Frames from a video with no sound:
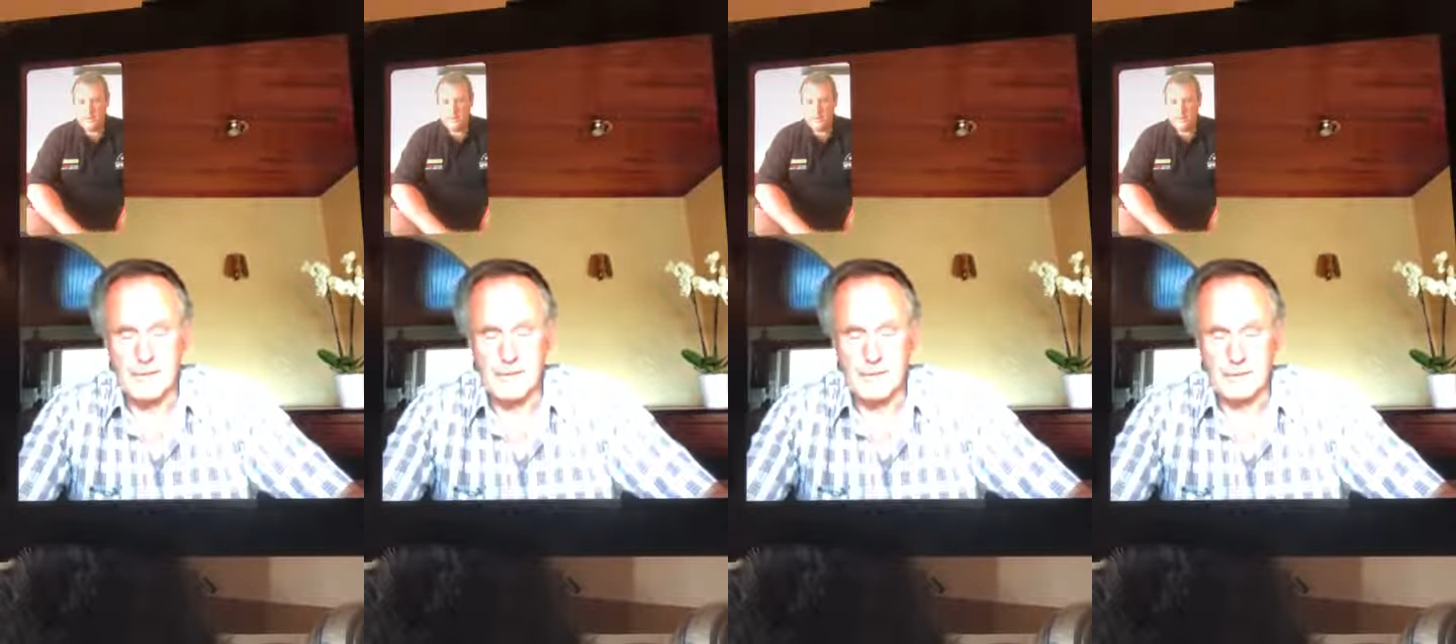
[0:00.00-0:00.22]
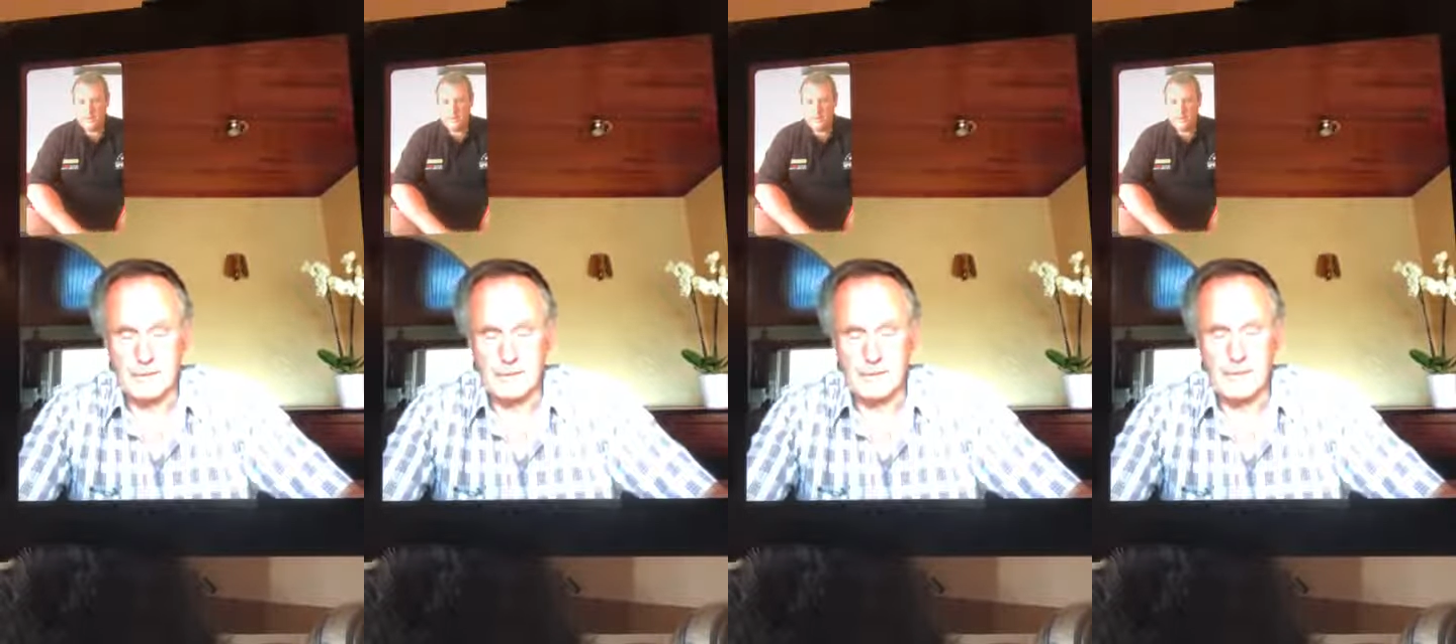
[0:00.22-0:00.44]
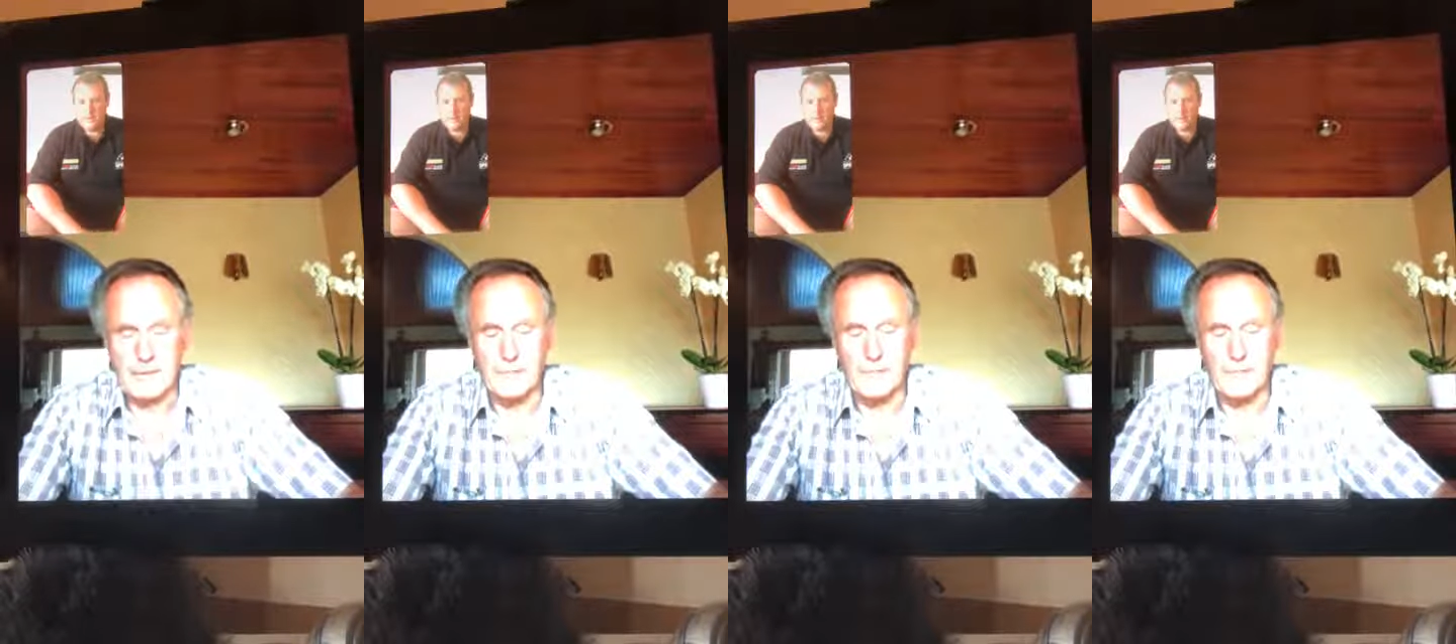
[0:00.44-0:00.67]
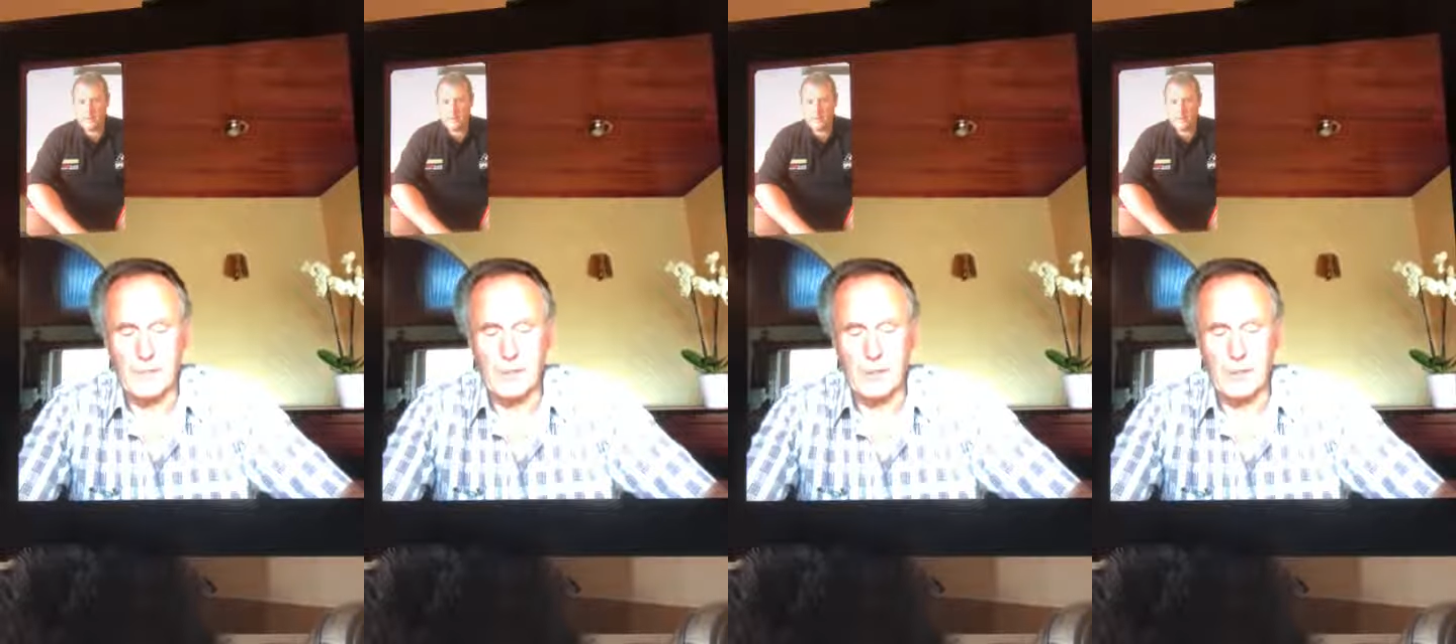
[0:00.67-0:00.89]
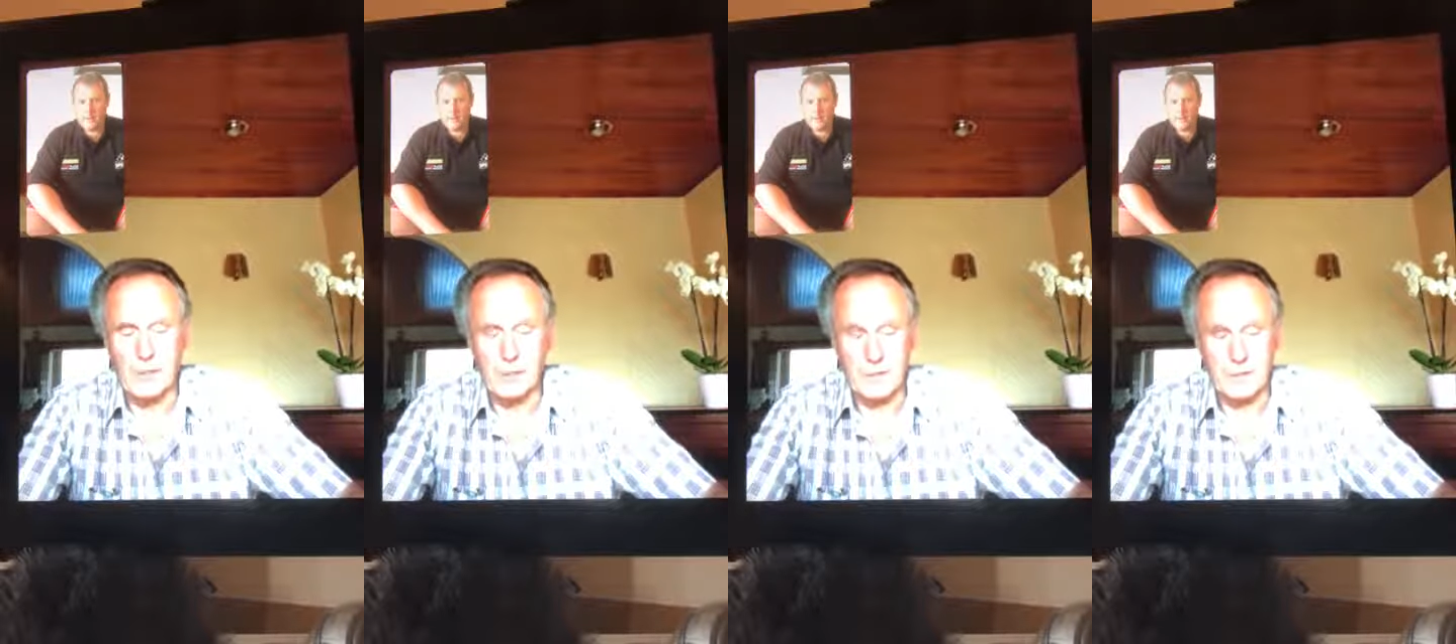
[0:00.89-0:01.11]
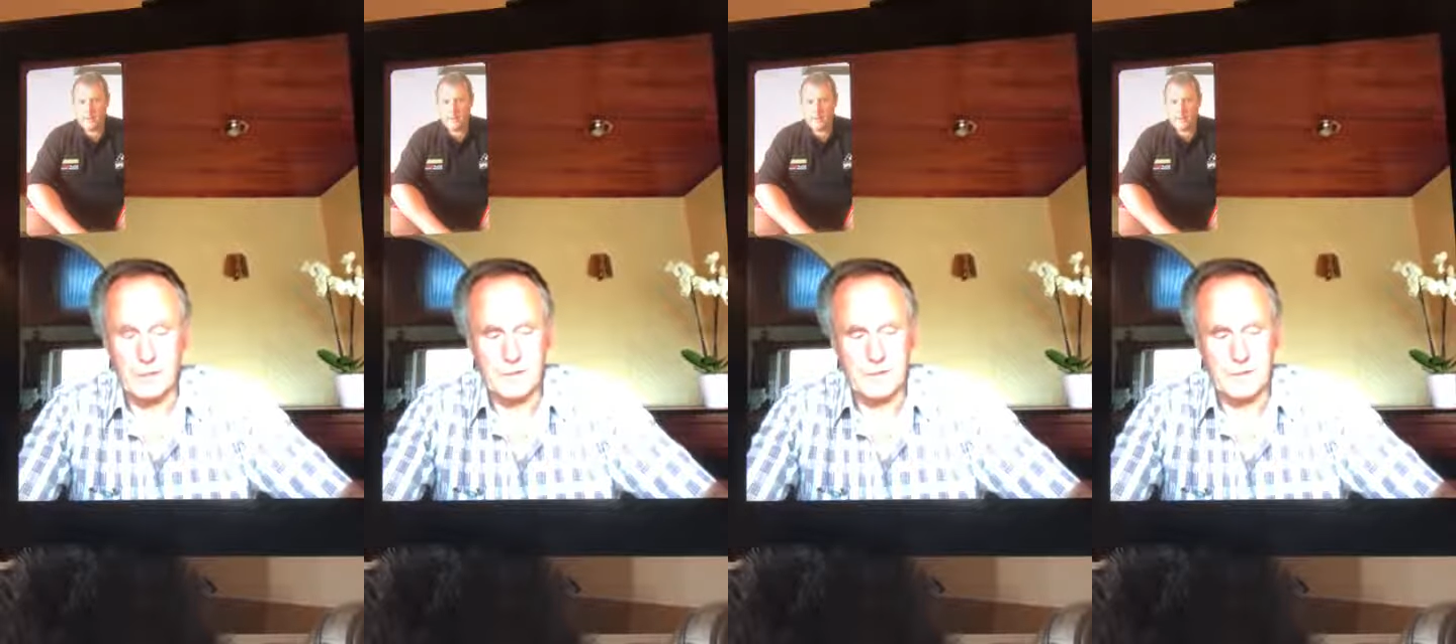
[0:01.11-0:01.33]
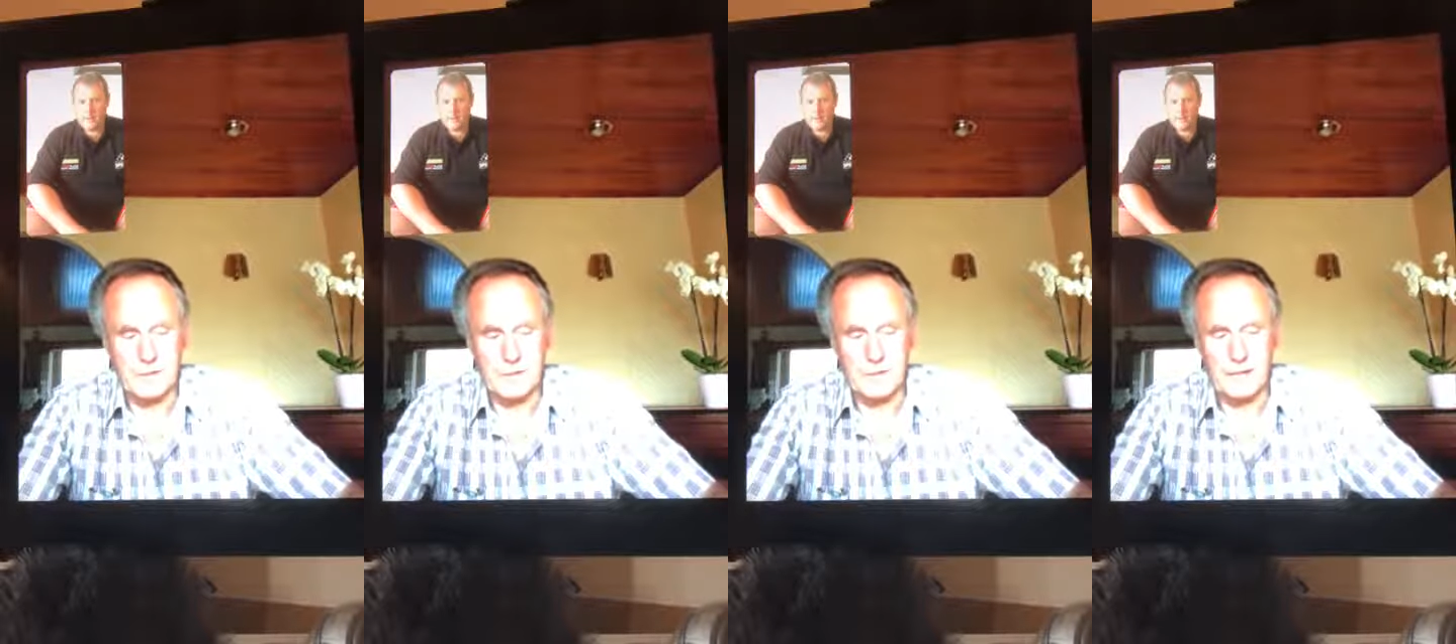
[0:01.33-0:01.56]
and quite a few more
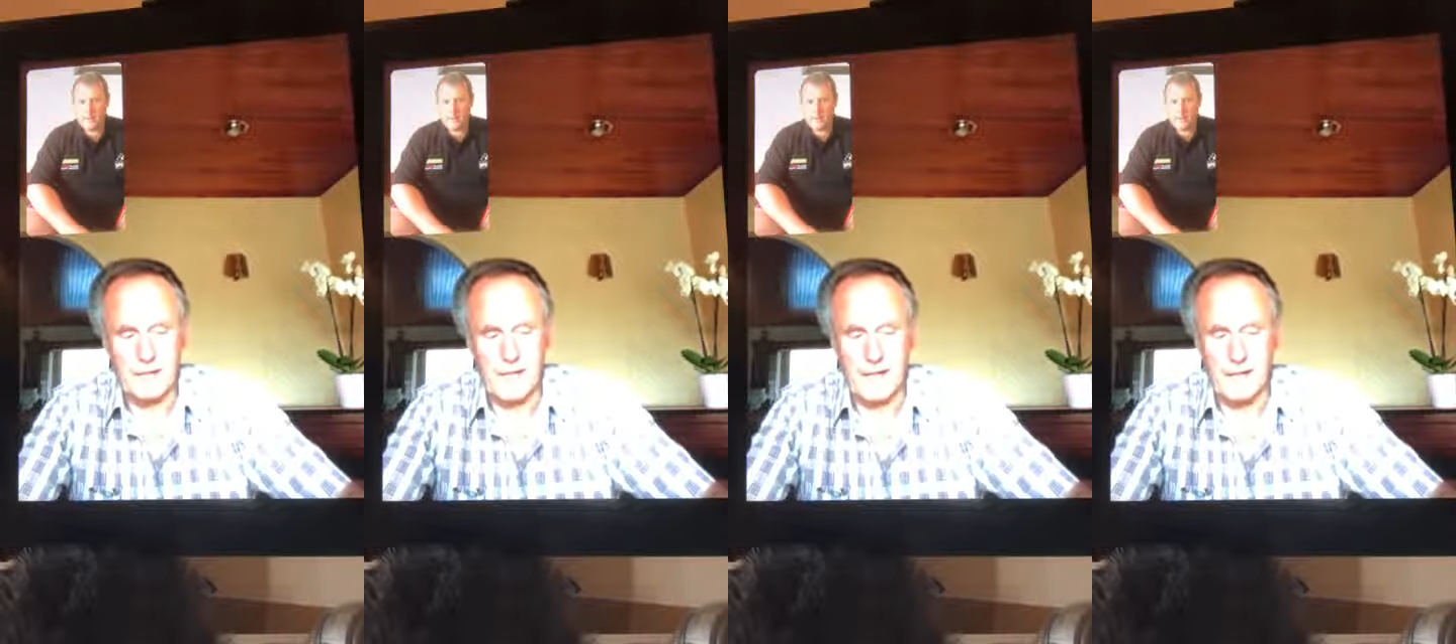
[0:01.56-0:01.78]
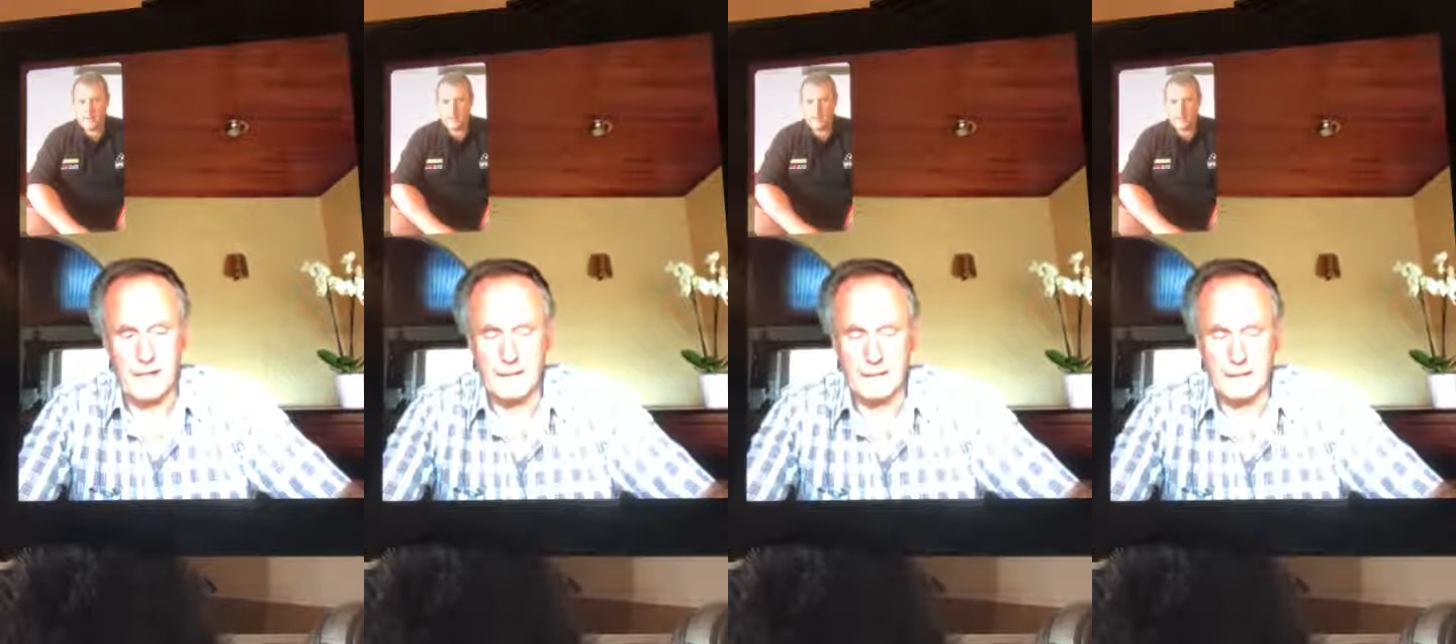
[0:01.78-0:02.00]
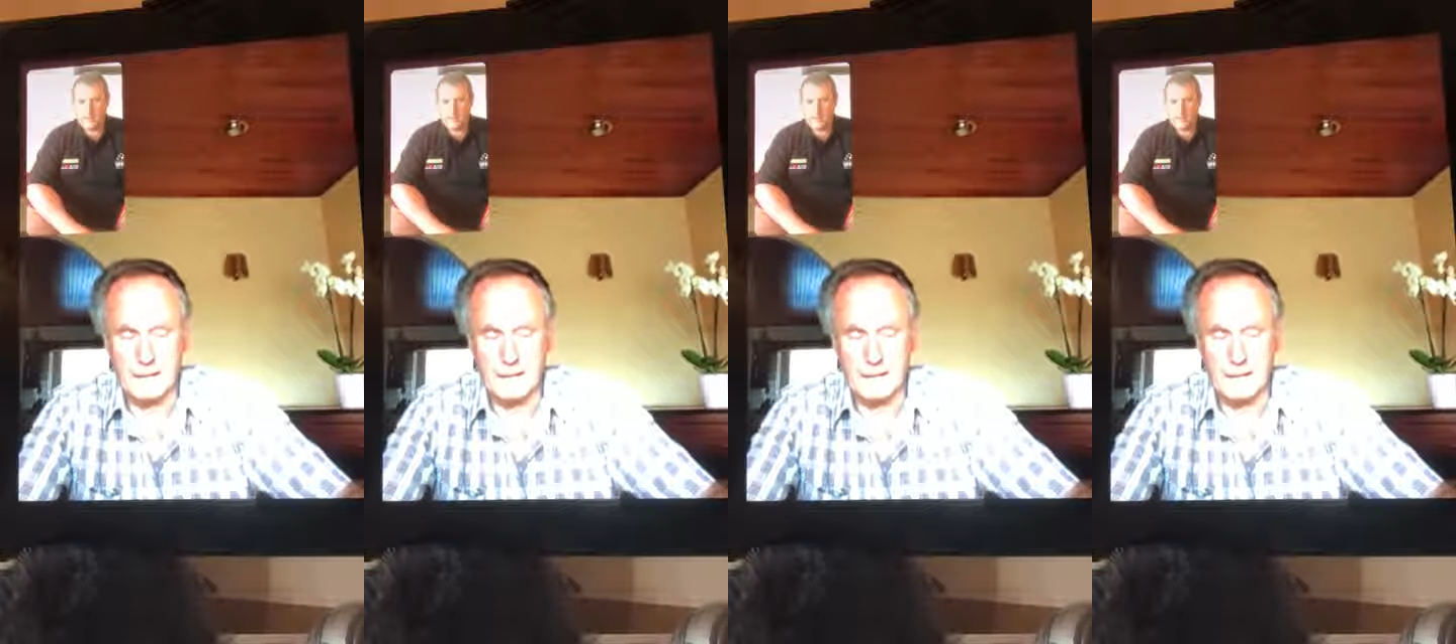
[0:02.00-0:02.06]
notices as well.